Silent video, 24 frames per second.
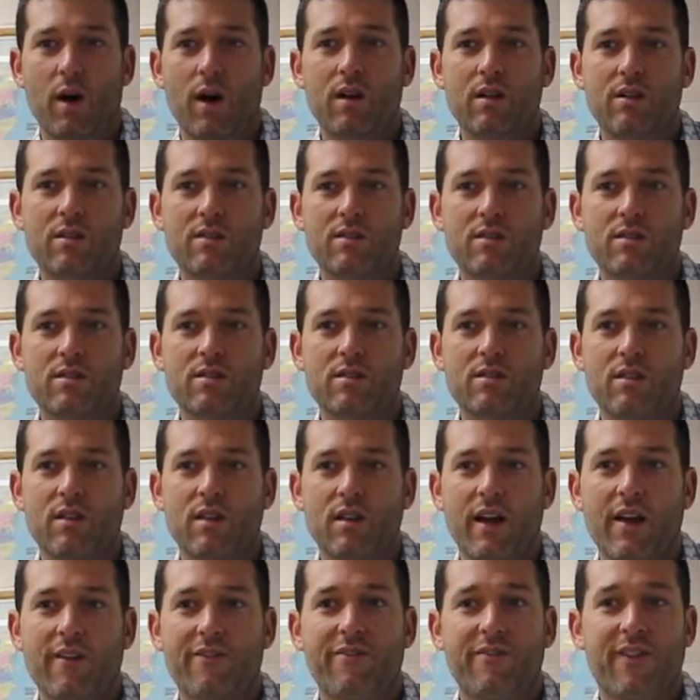Well,
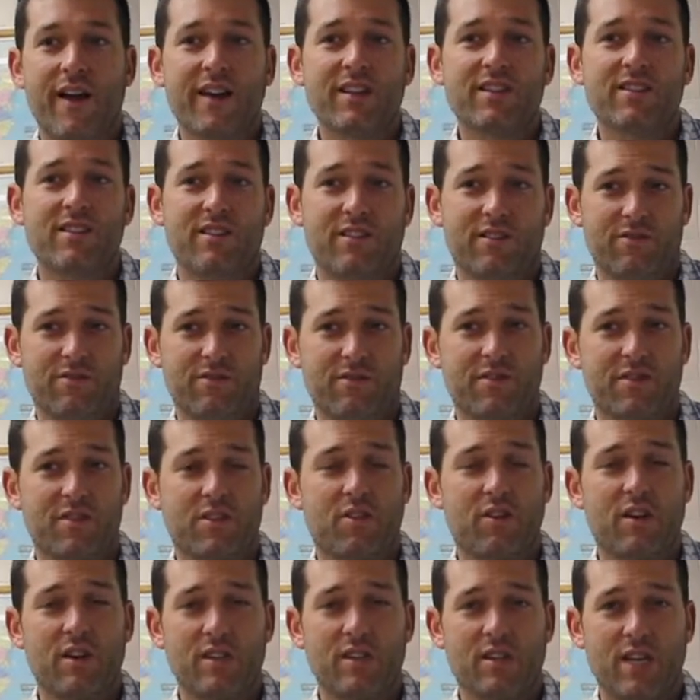effective
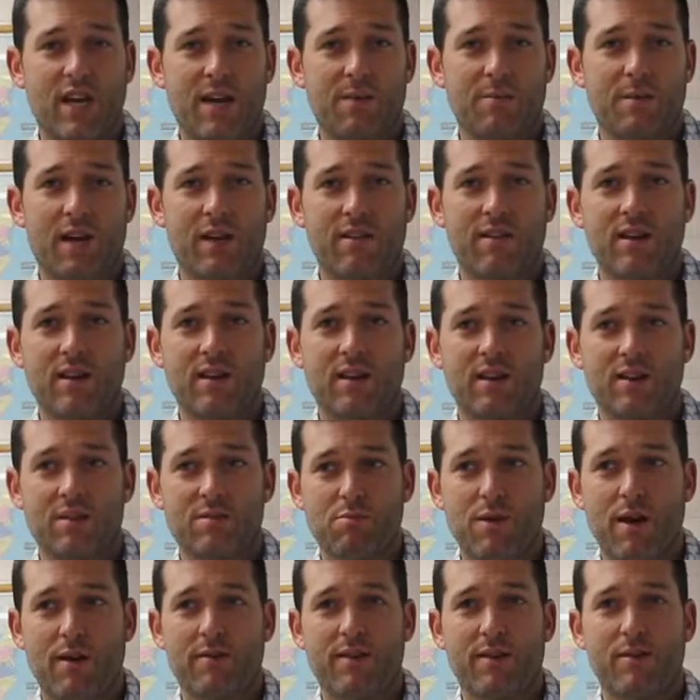screen time I think is
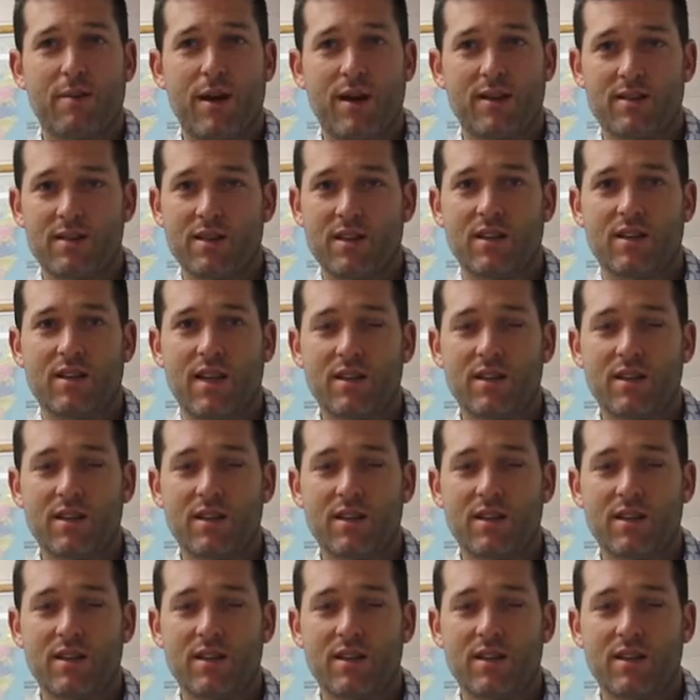probably the best thing.